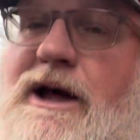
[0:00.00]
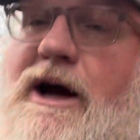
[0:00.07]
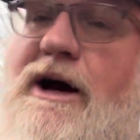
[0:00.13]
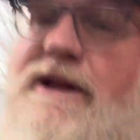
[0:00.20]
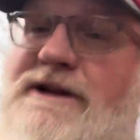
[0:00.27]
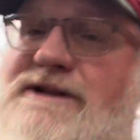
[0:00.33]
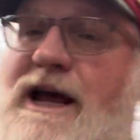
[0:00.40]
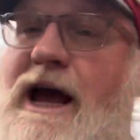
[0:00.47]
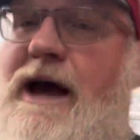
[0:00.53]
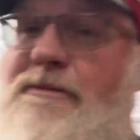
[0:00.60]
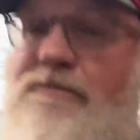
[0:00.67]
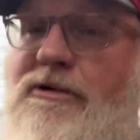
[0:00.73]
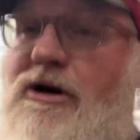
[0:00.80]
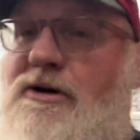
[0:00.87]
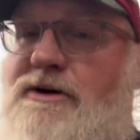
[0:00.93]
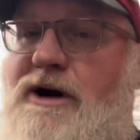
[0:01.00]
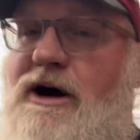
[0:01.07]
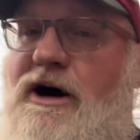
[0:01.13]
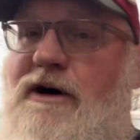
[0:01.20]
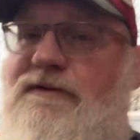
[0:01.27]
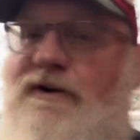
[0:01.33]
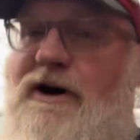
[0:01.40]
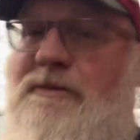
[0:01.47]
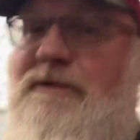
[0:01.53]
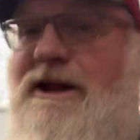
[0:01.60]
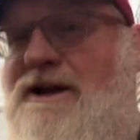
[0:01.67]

The tab broke off on me.